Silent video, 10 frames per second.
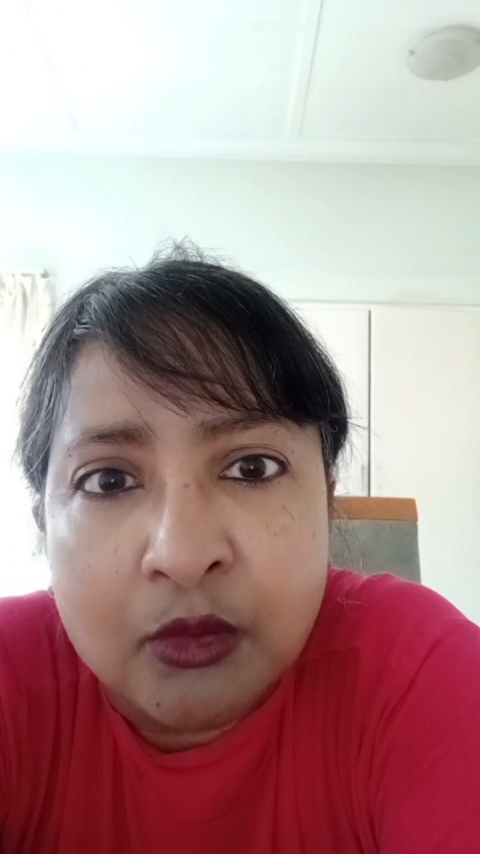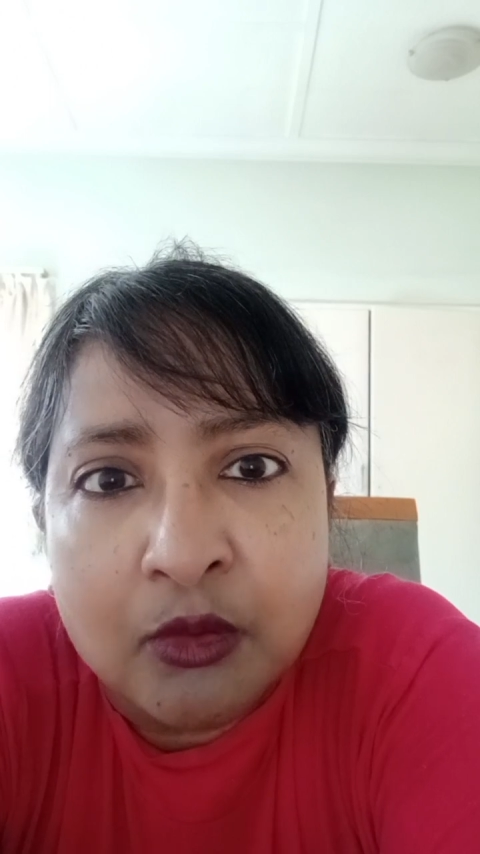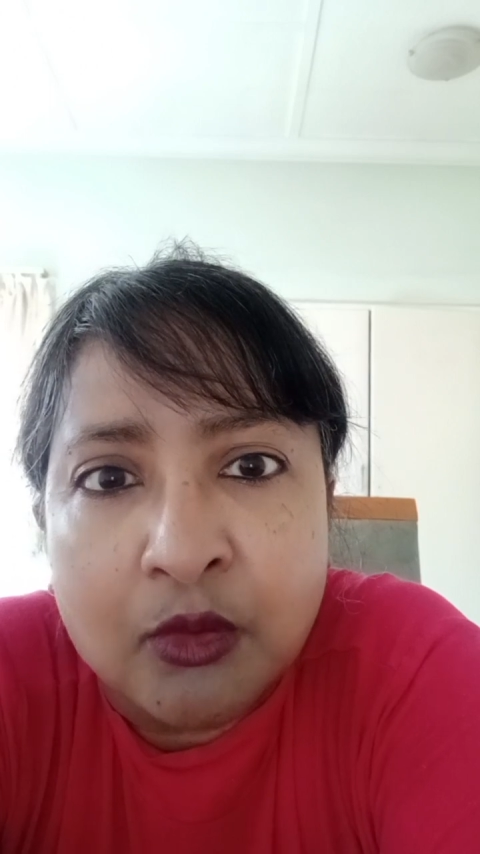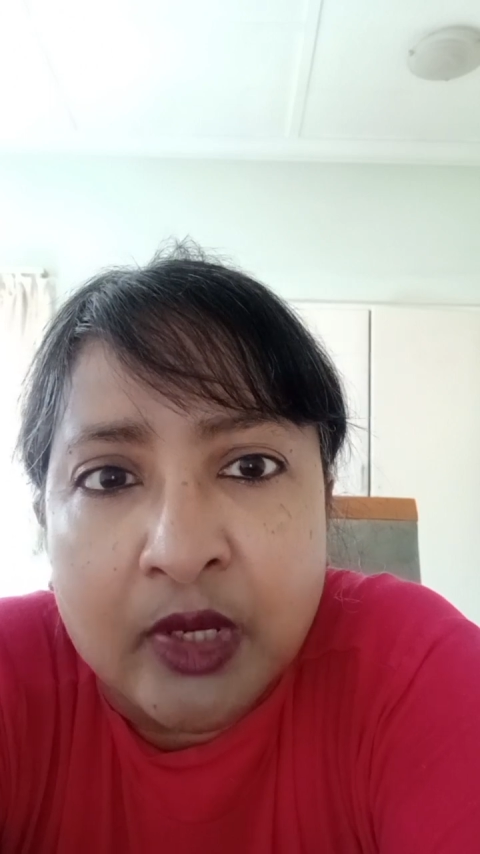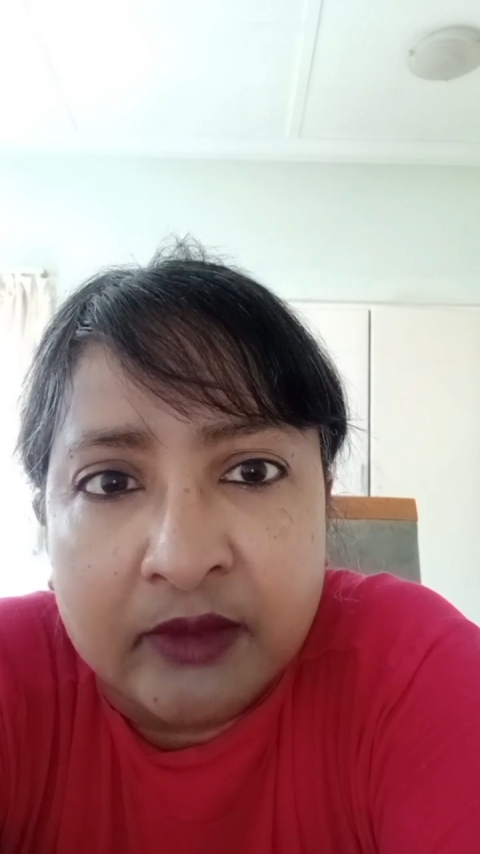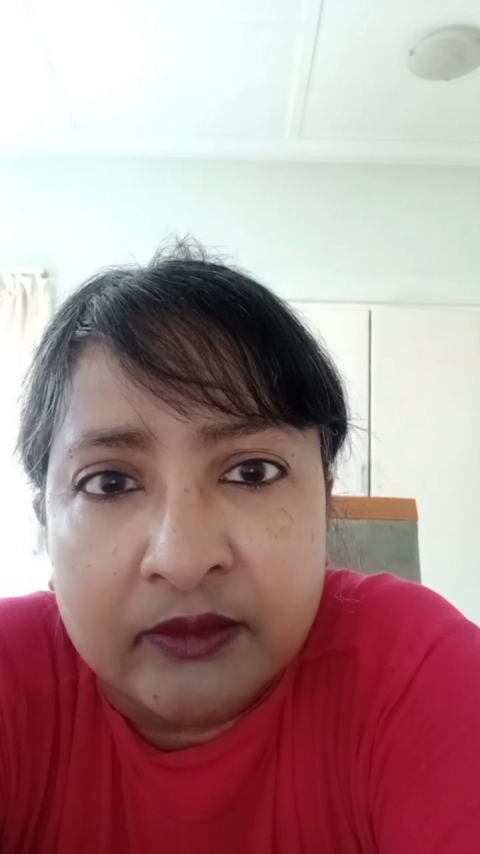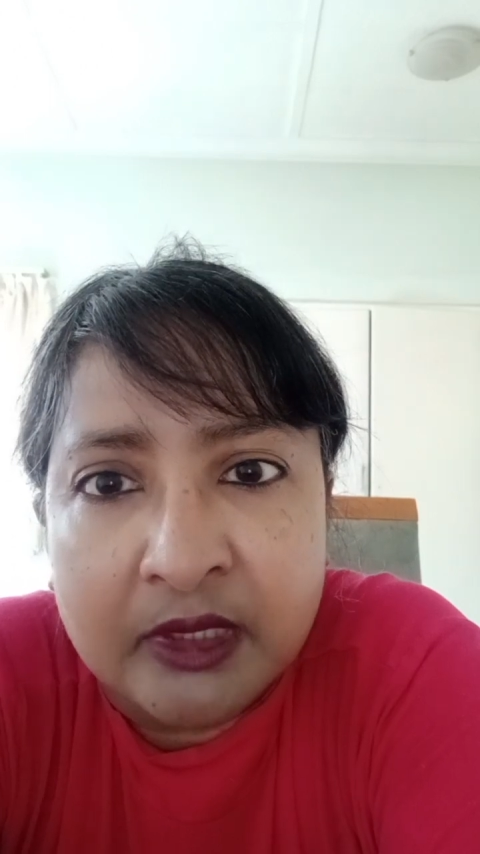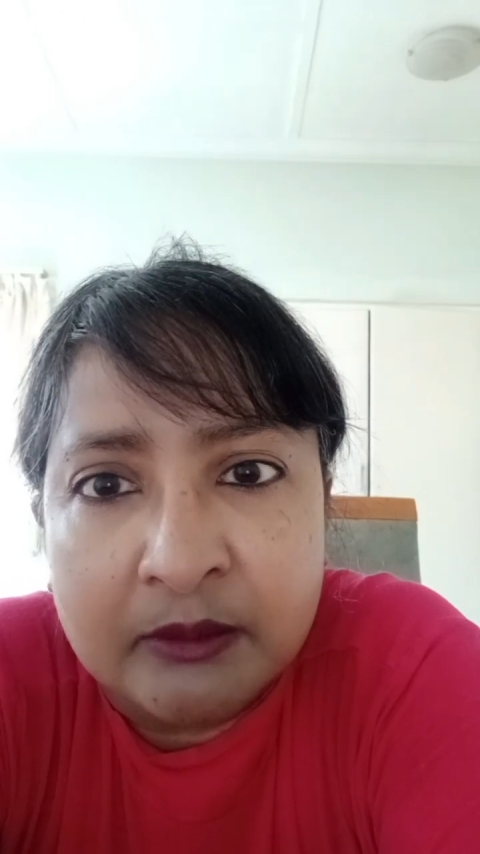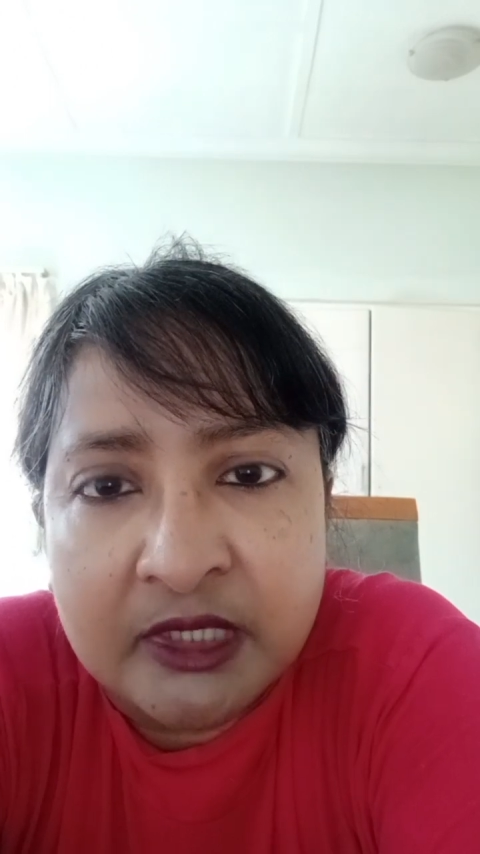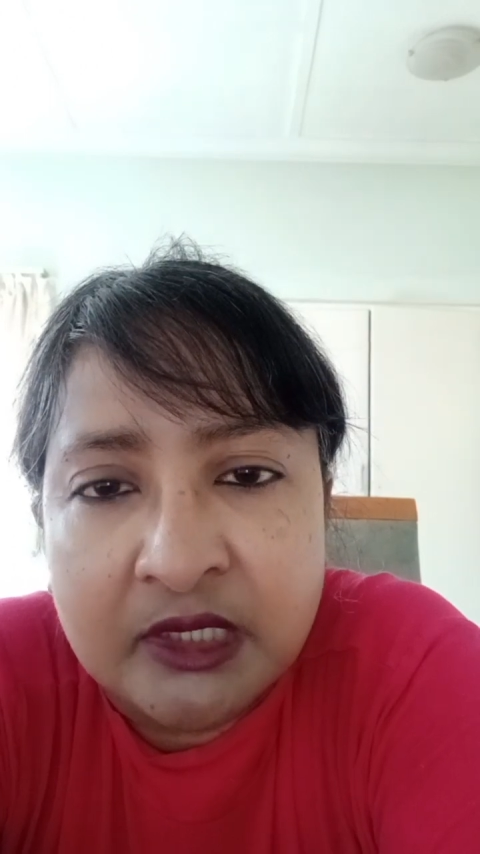or have
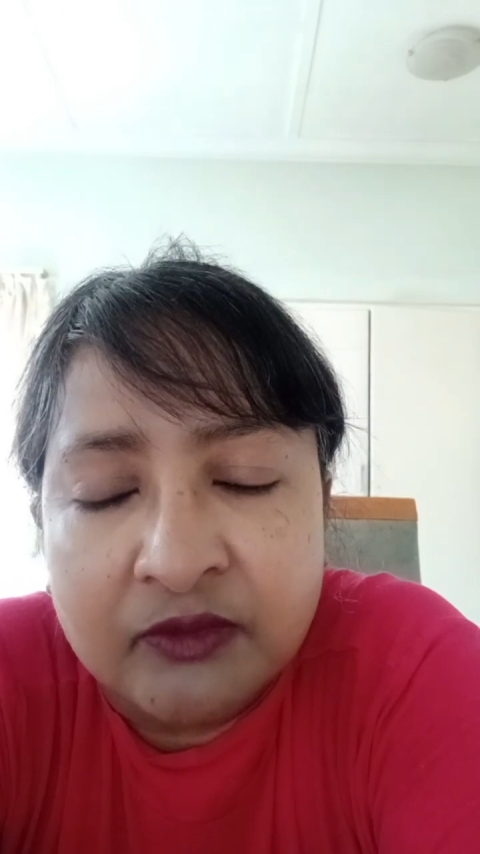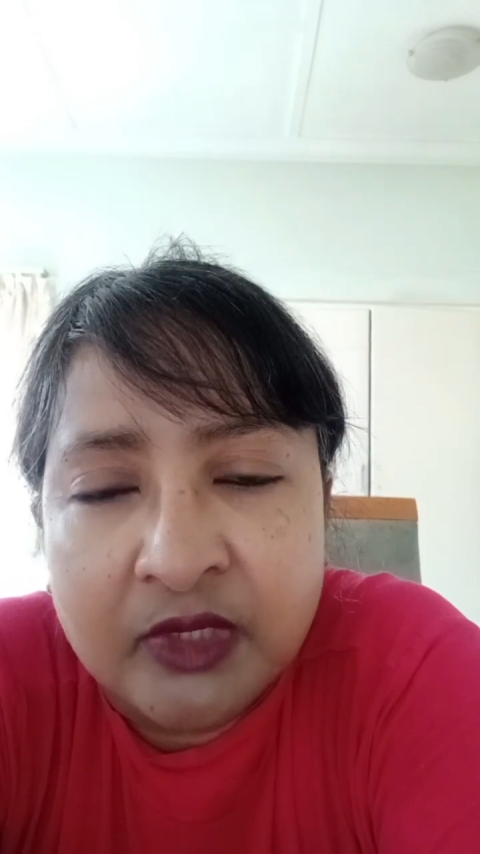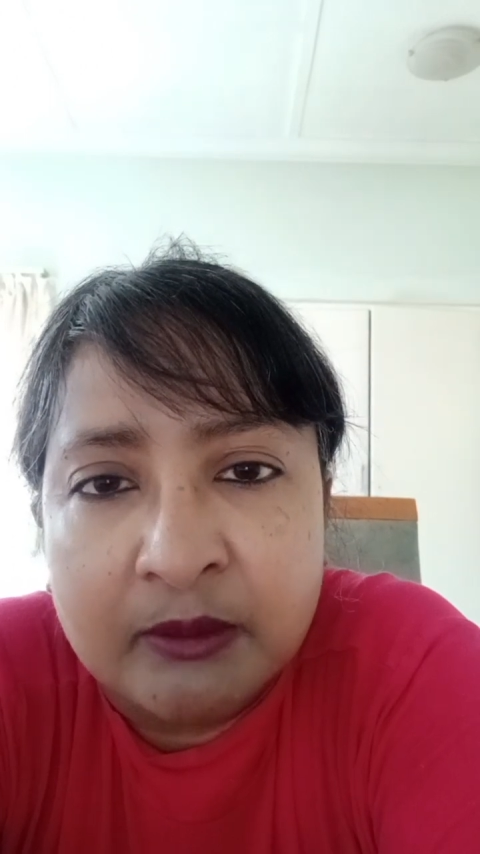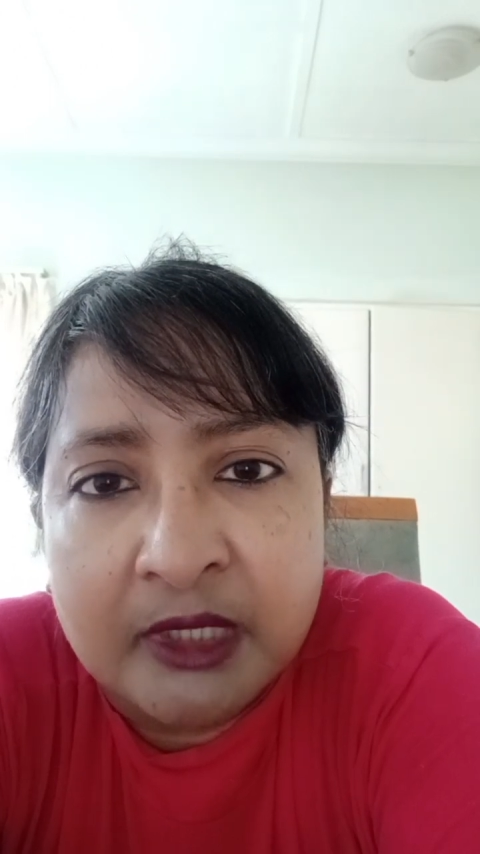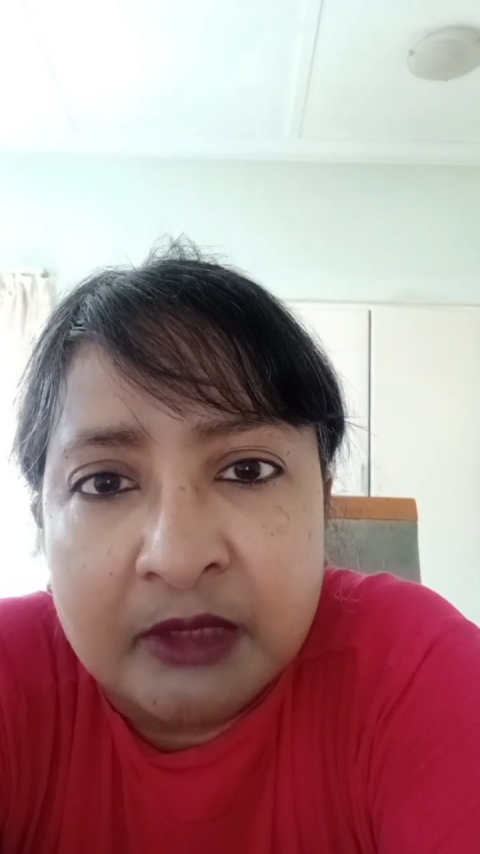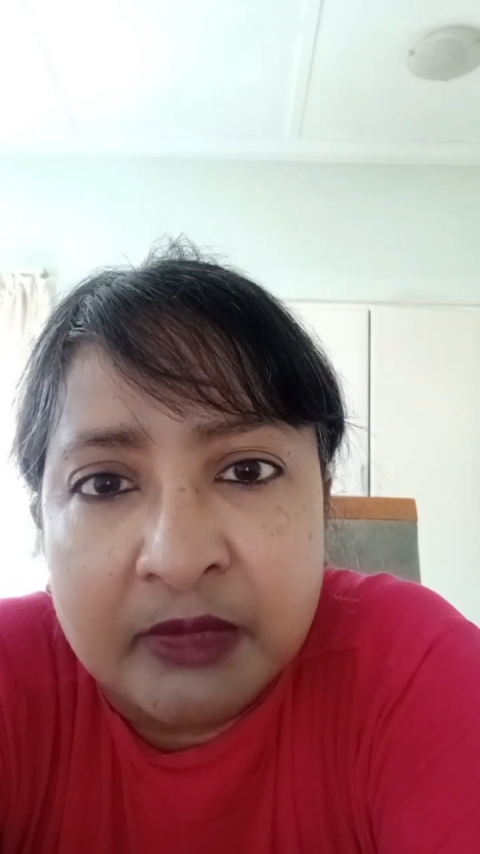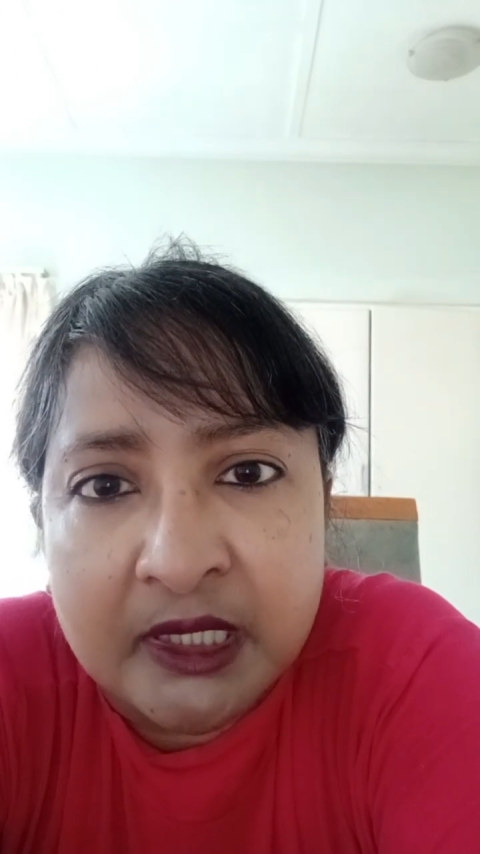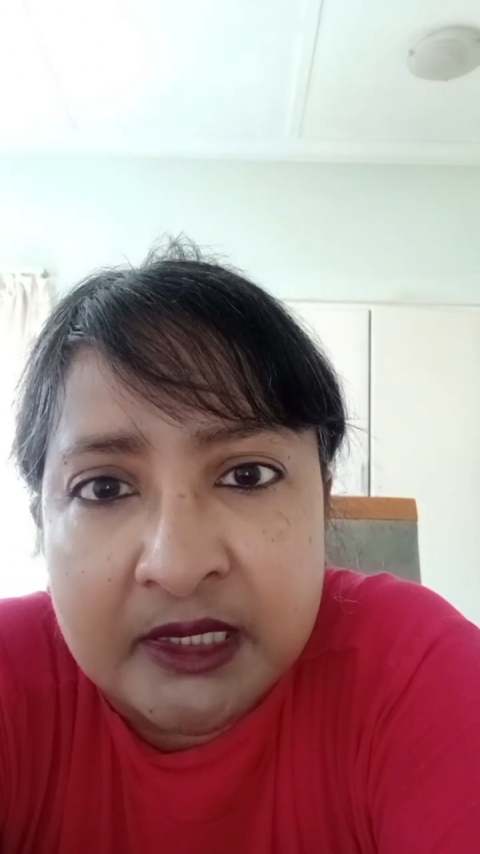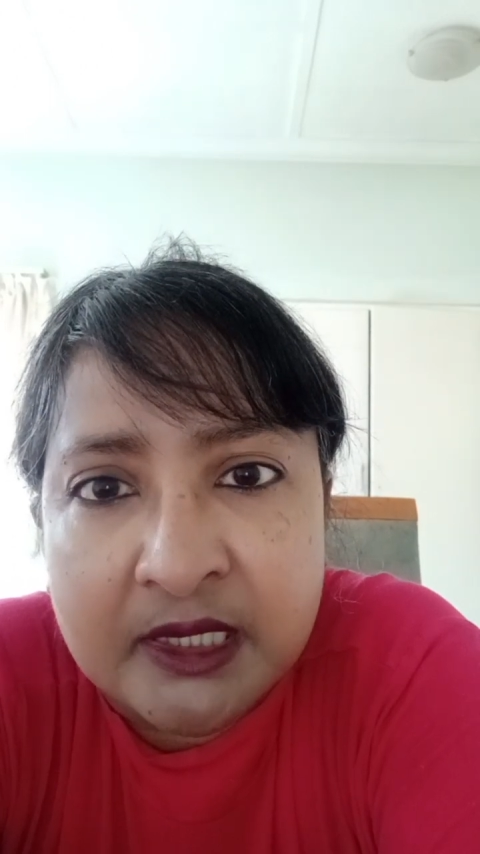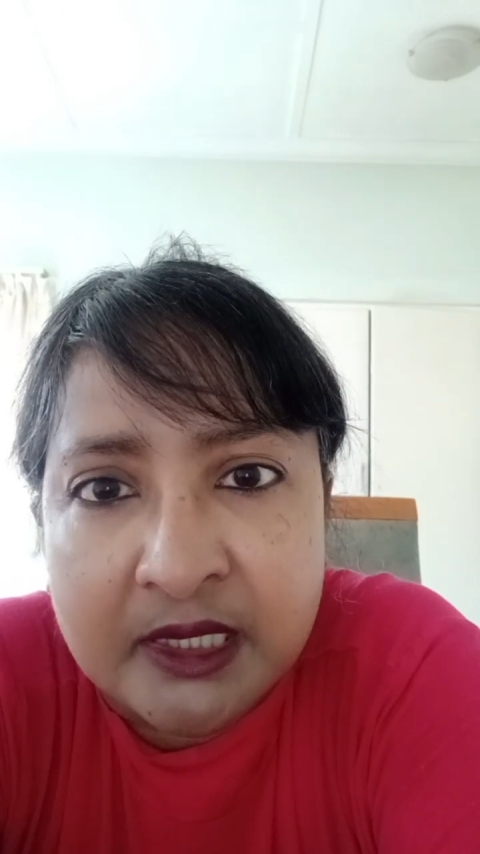limited verbal
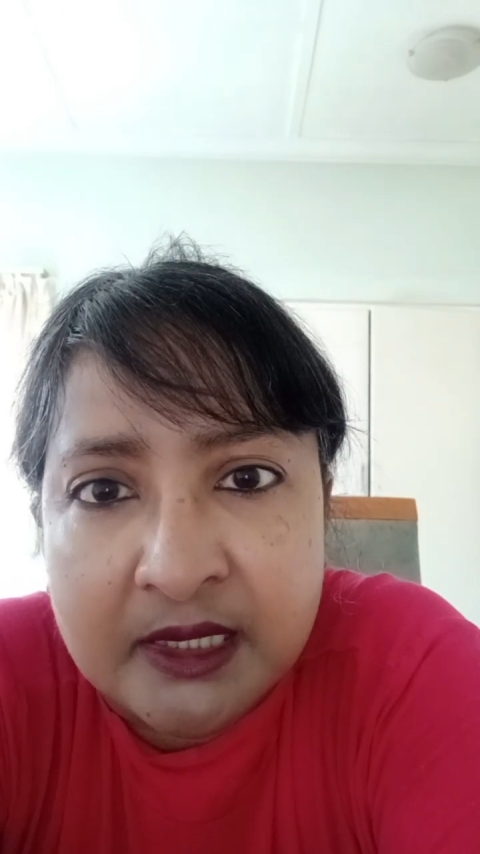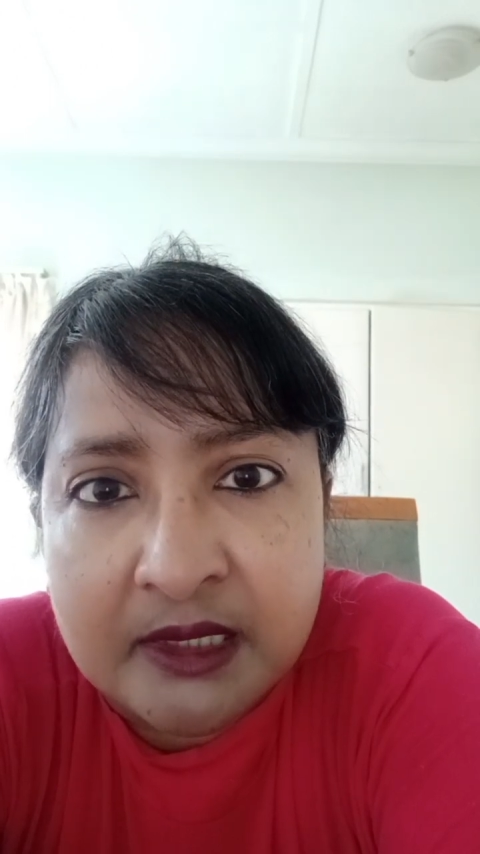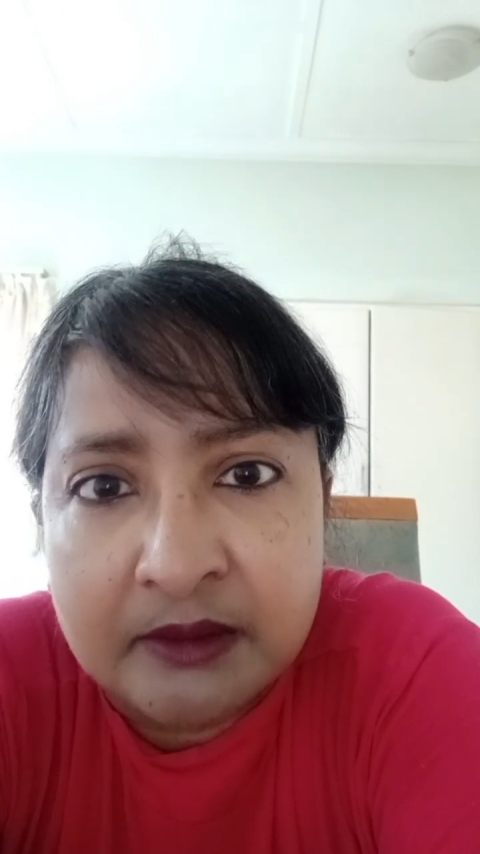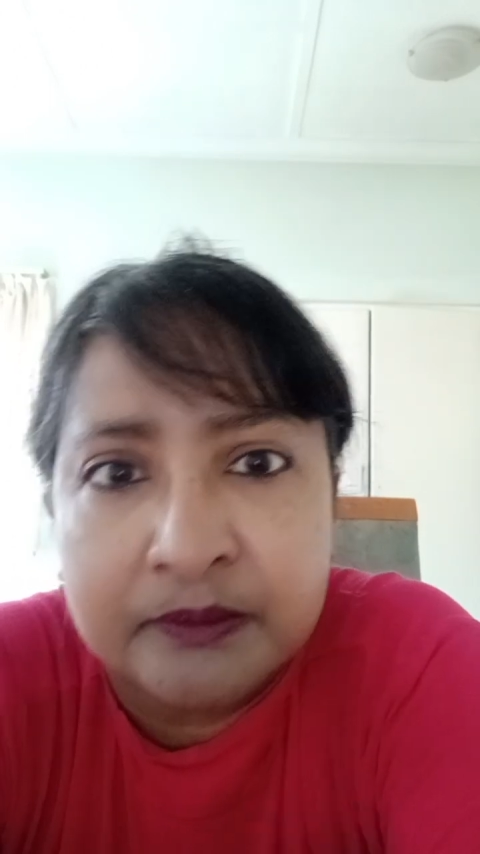abilities.